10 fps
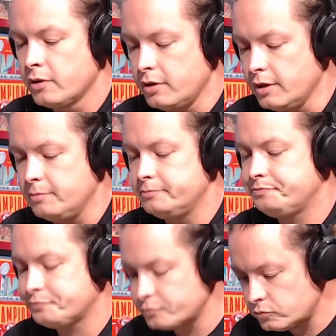Yep.
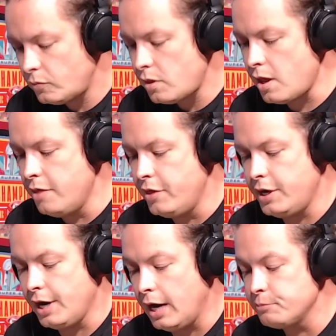And then
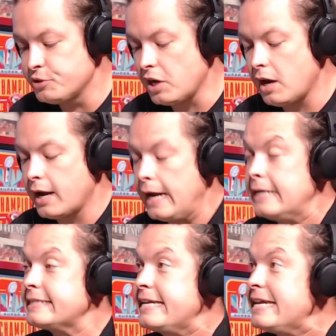Khamzat
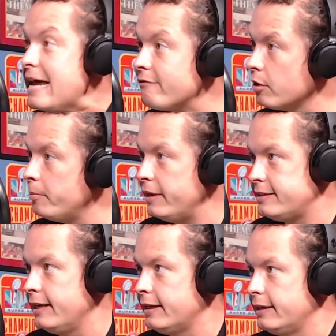has never been
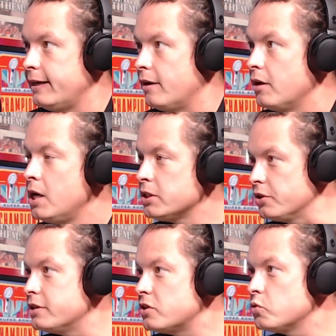taken down. So
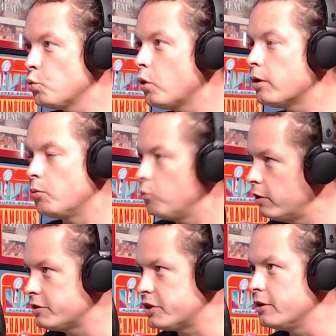this is
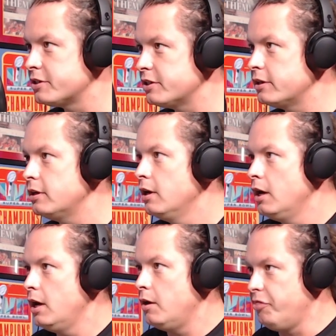seriously
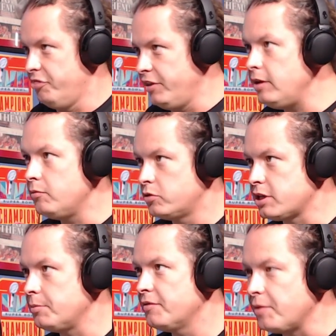
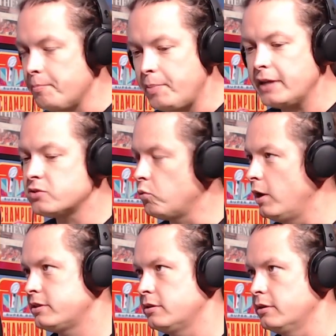some of the best
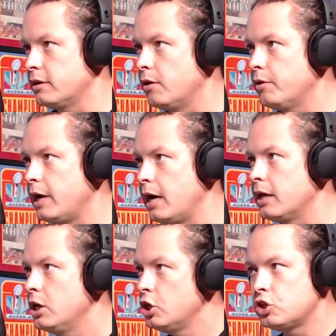wrestling going at
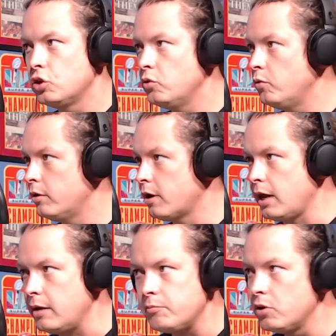it. 2
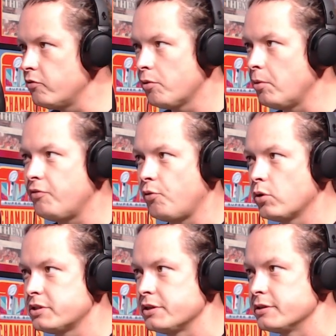immovable
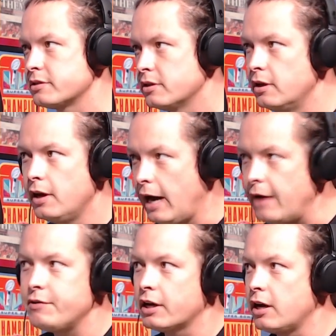forces
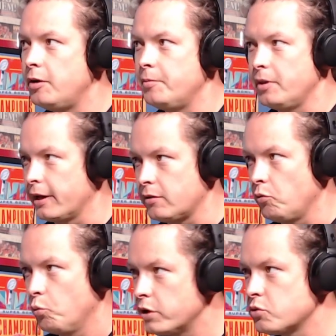having to come and like
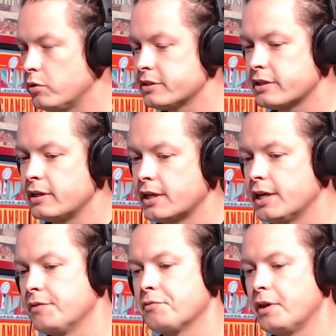which one's going to
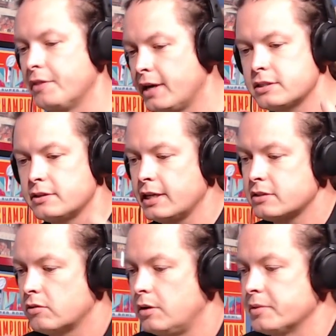give. And
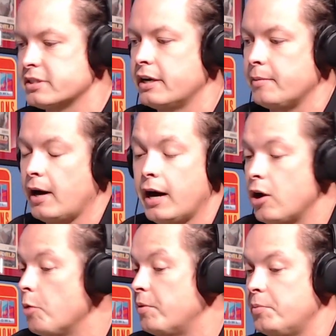that's what I'm excited about. I
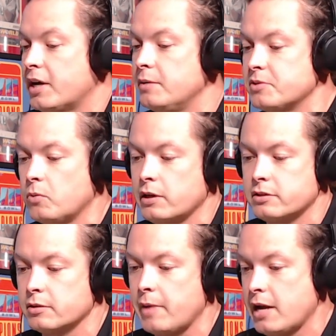hope it becomes a
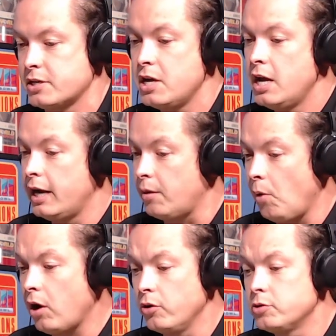wrestling match. And
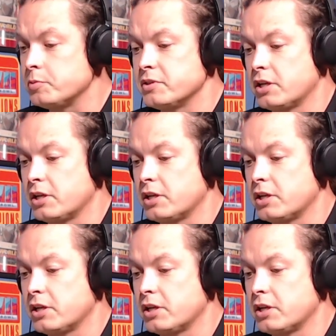Kamaru Usman's a